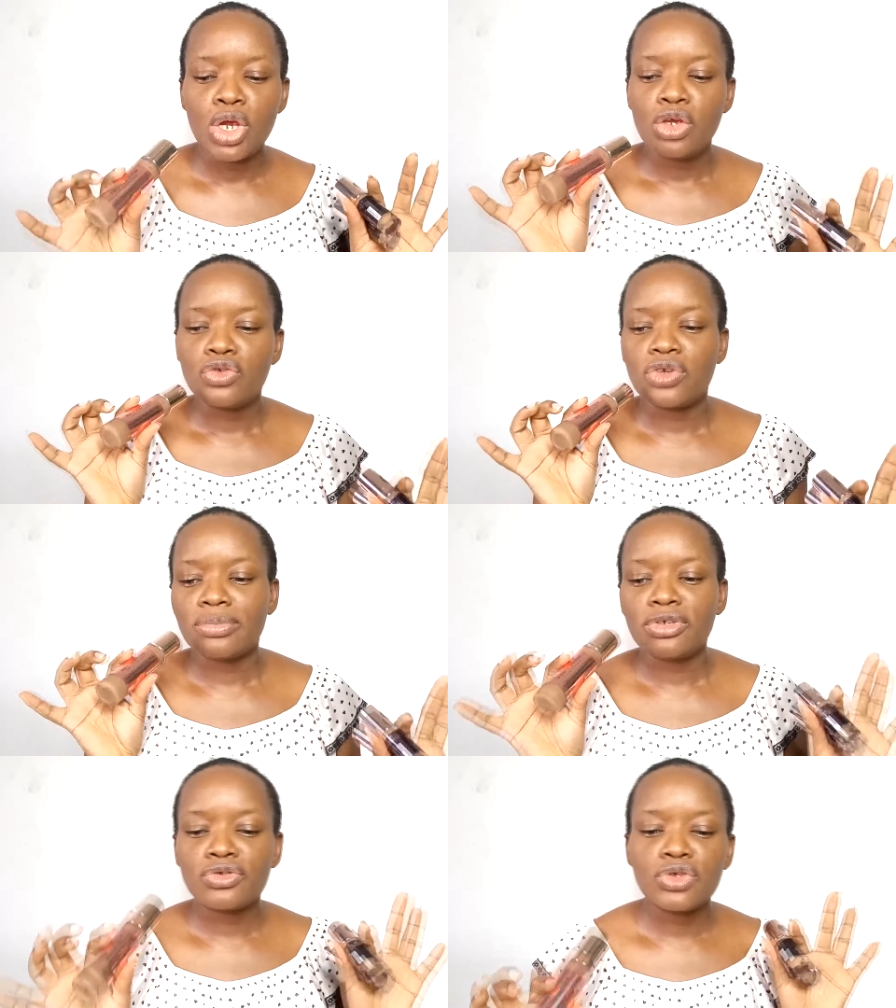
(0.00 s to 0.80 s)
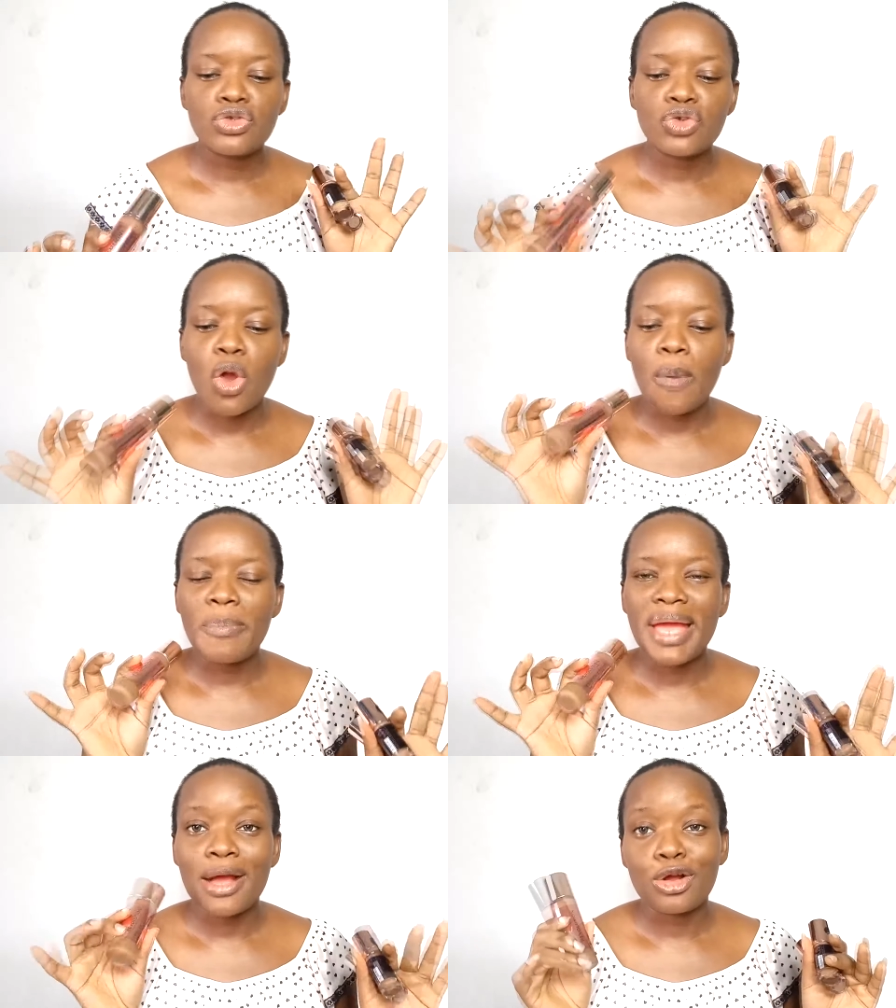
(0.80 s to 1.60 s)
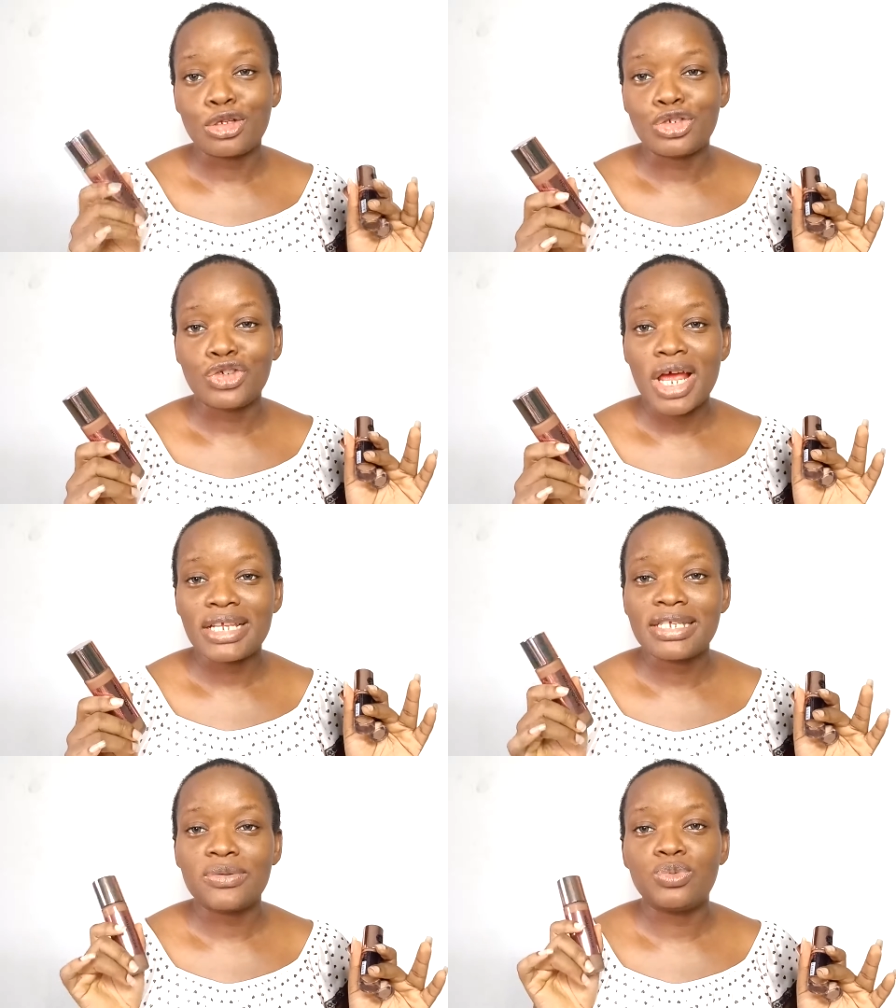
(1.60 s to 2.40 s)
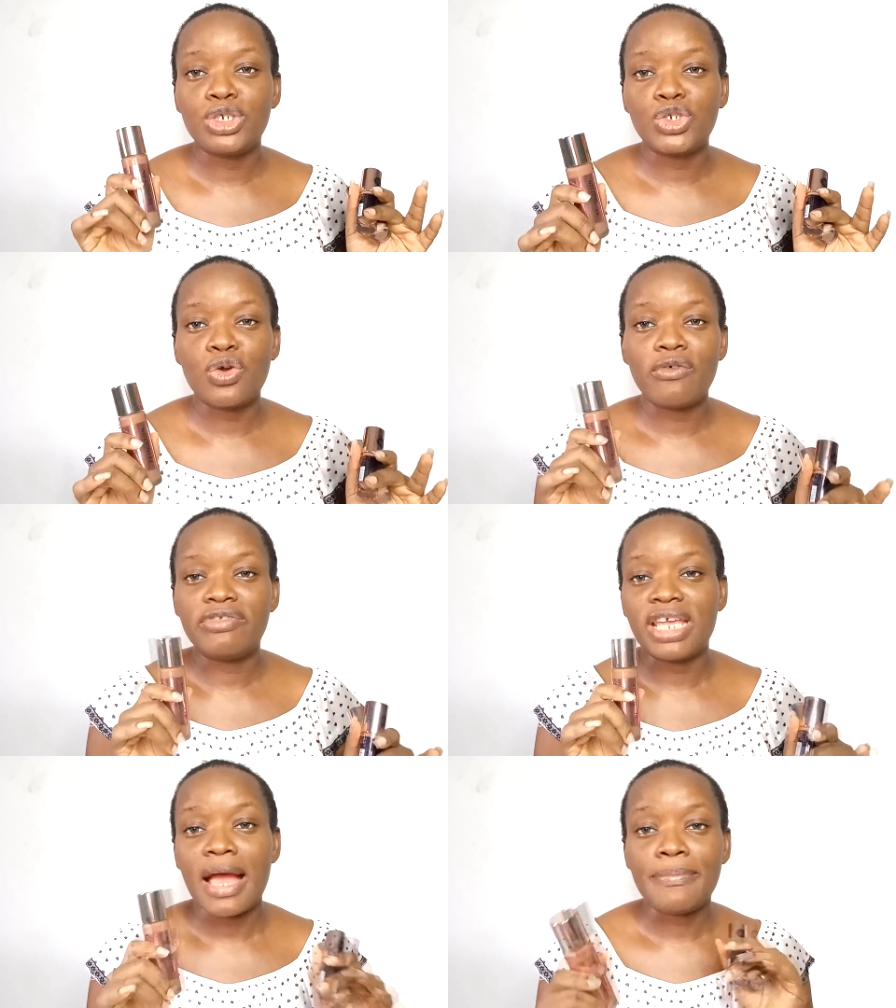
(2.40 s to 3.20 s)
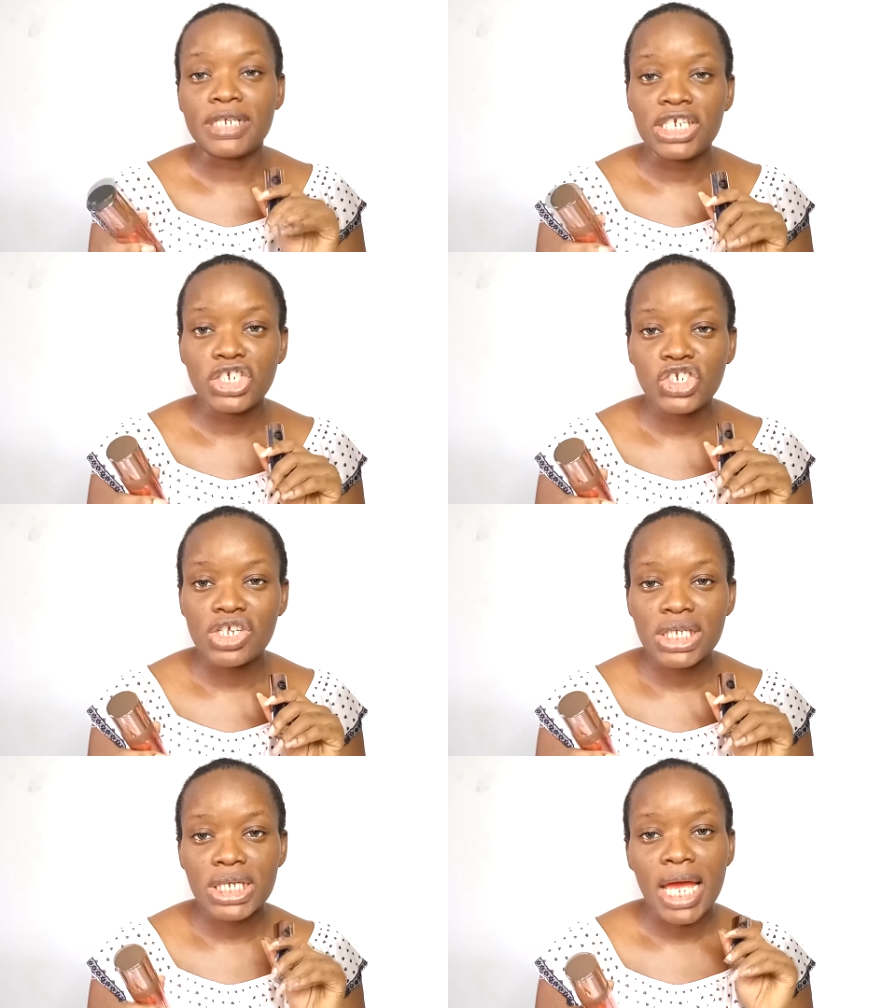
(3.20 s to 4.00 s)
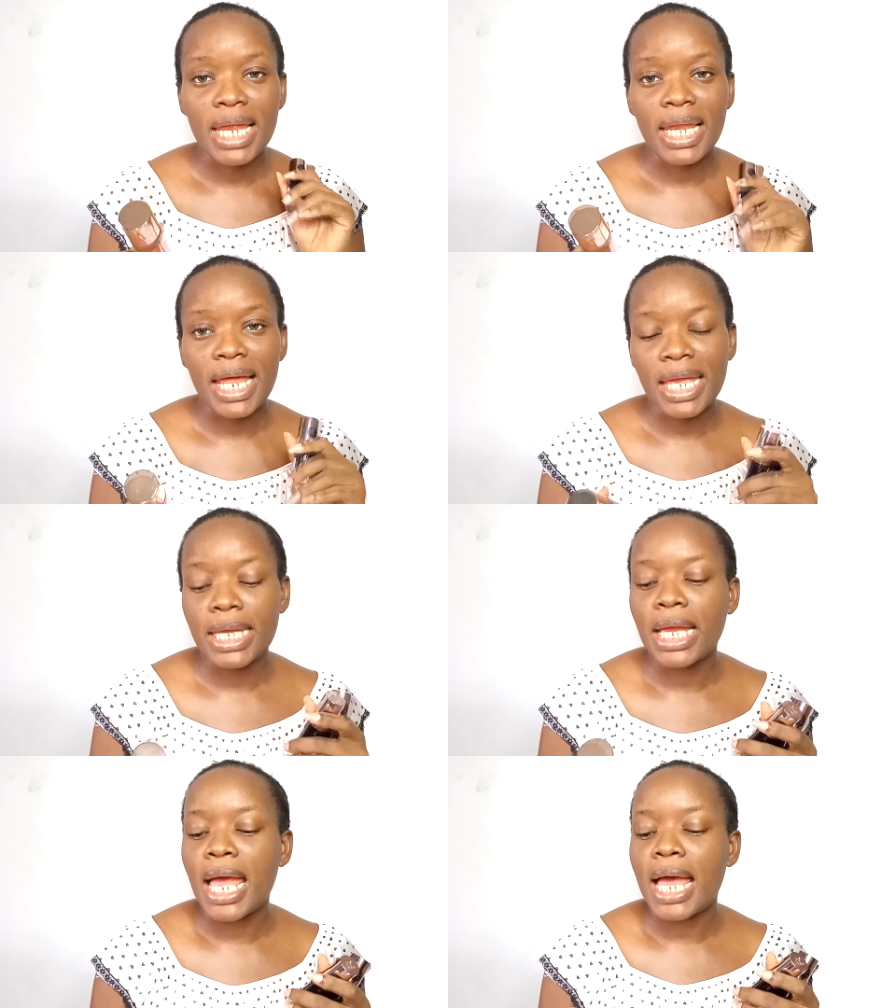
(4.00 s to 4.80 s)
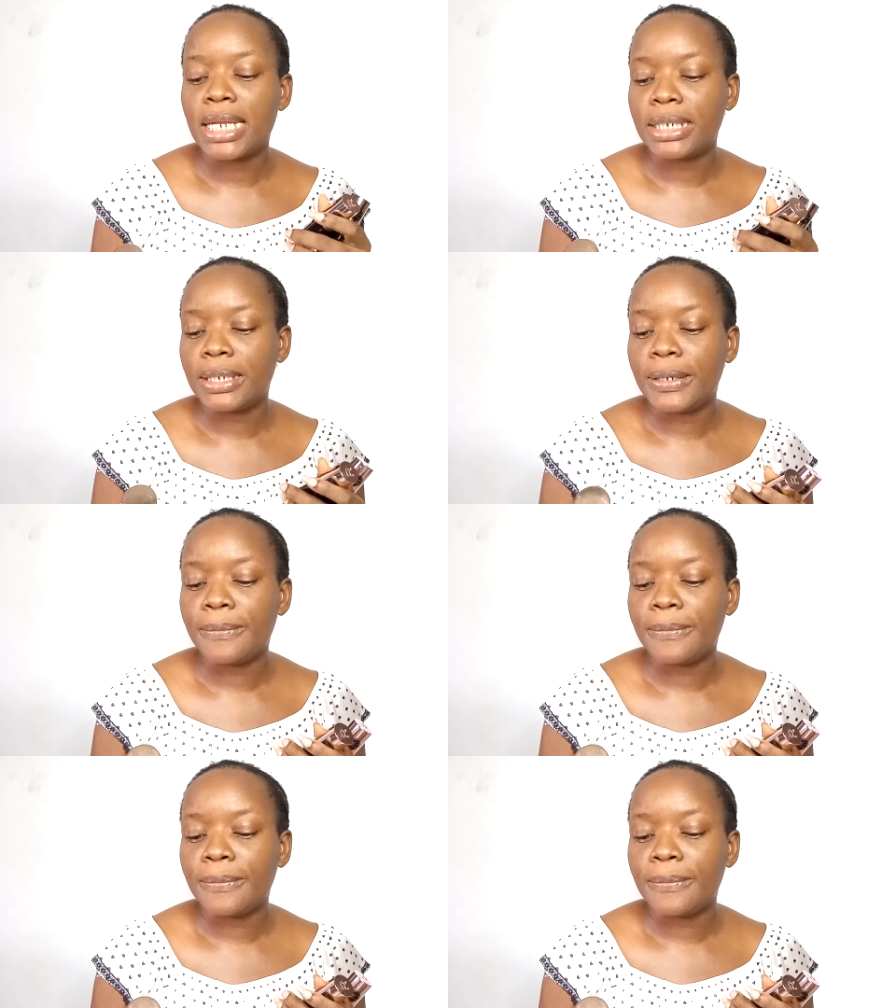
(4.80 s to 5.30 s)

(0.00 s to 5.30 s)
So I'm just going to compare and contrast which of the applications I like, and